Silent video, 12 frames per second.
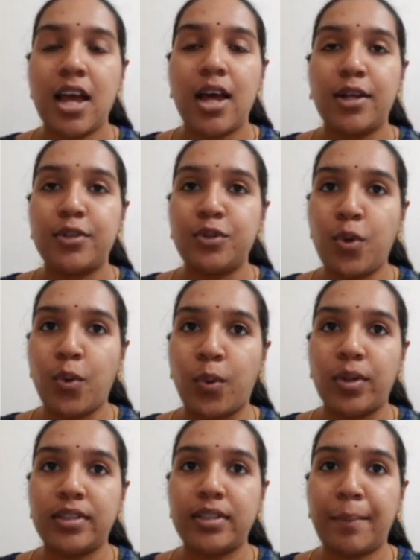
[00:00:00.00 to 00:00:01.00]
No,
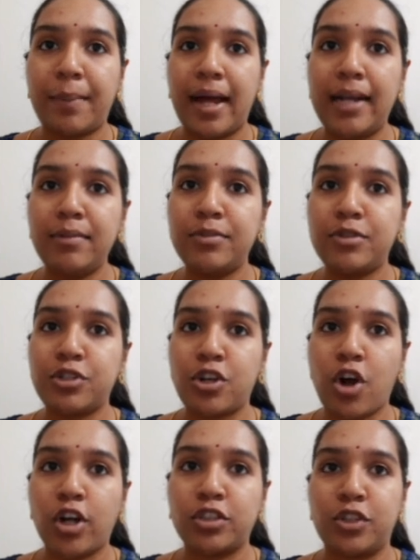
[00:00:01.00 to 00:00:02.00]
the bulb do
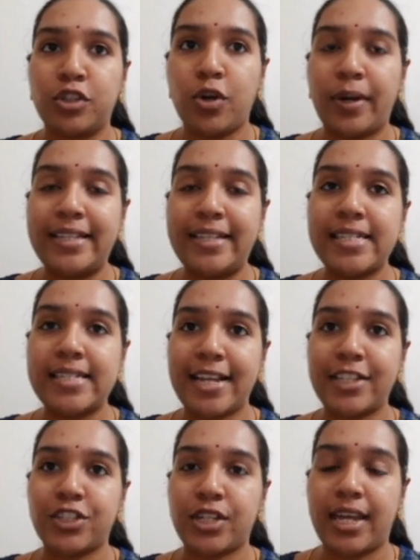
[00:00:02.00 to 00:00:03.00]
not glow in
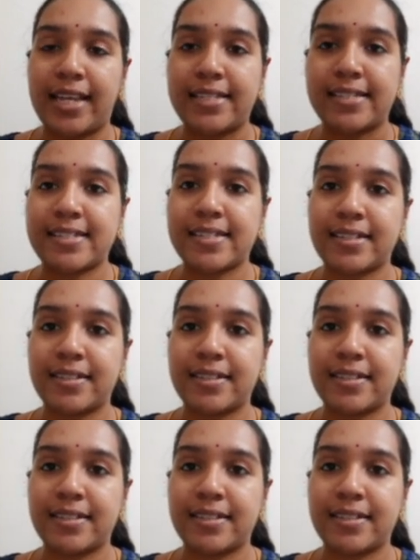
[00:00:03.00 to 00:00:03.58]
such case.